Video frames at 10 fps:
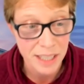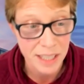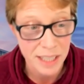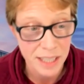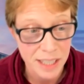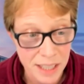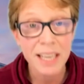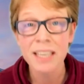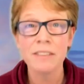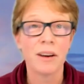and they
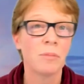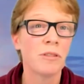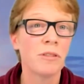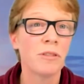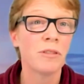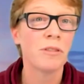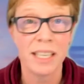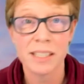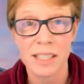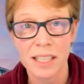can live up to 4
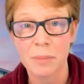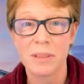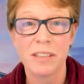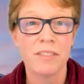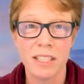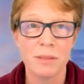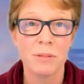years in captivity,